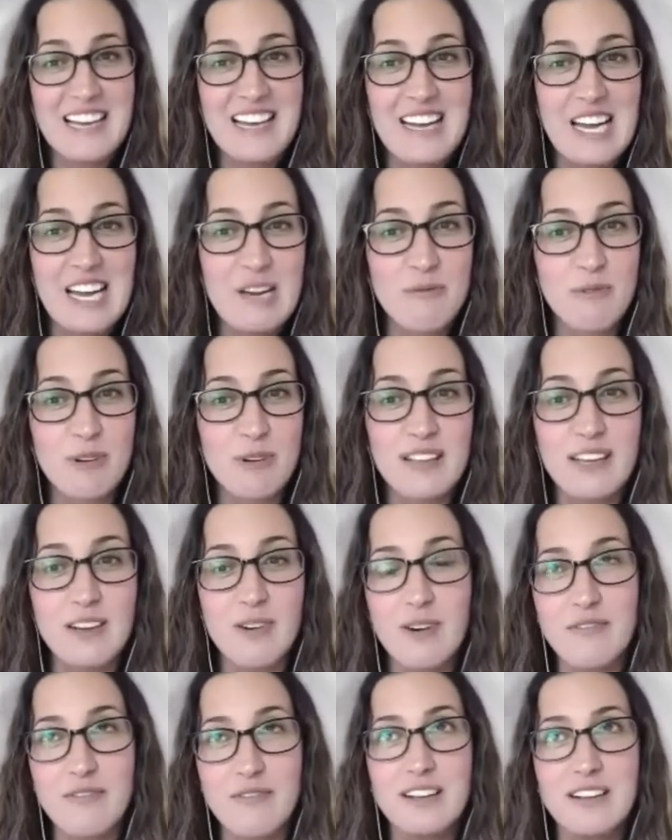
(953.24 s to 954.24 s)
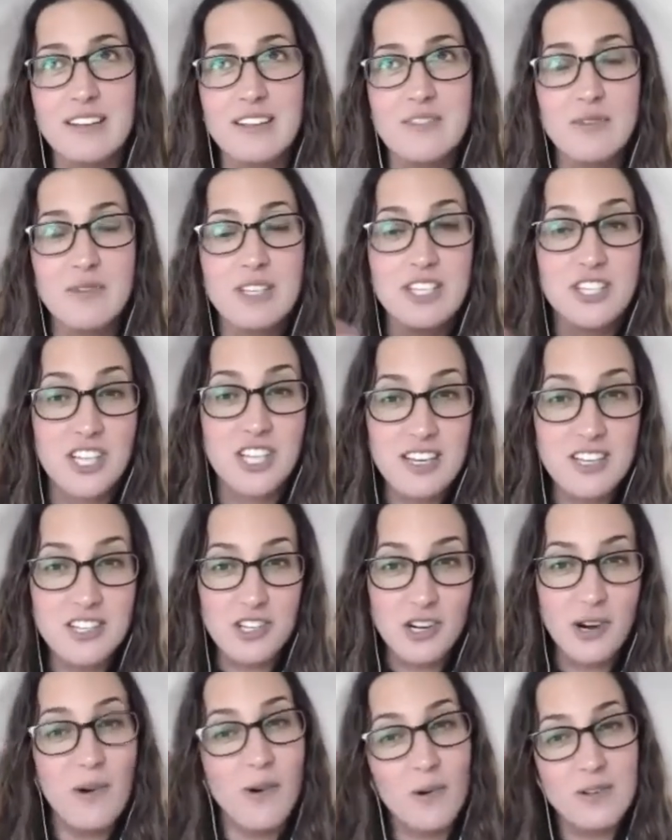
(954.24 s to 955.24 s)
and really, mm-hmm. quite frankly, really change
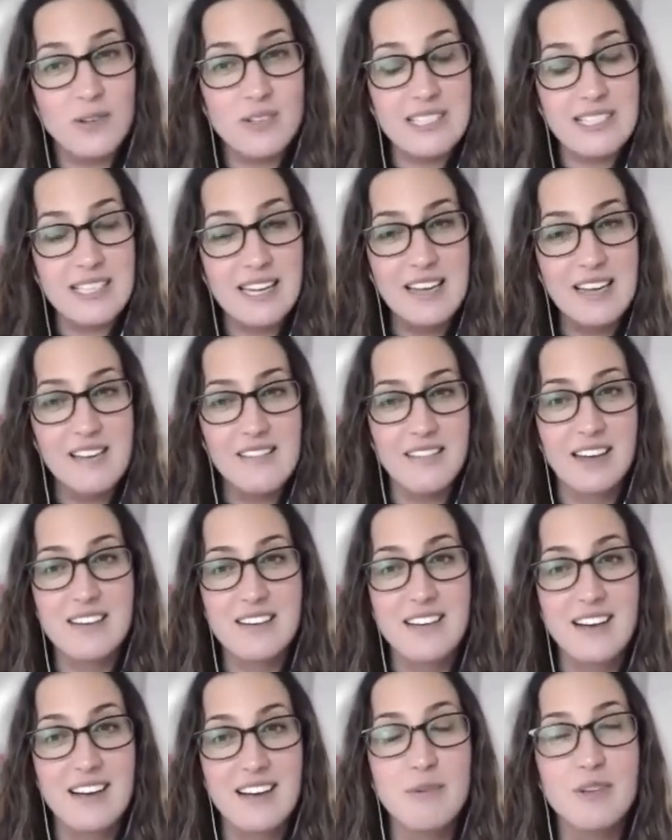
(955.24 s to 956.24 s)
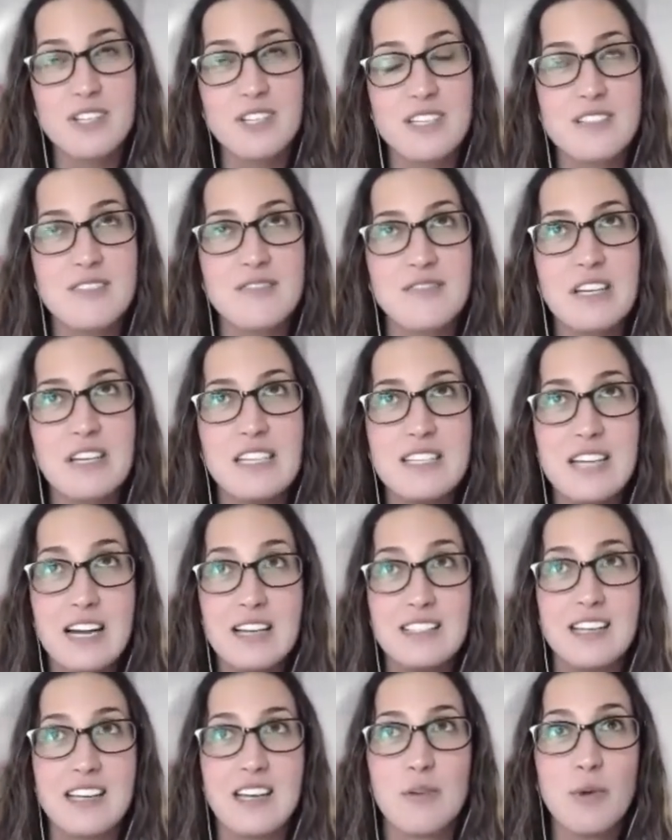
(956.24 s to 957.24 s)
your whole state in that time, which is fantastic.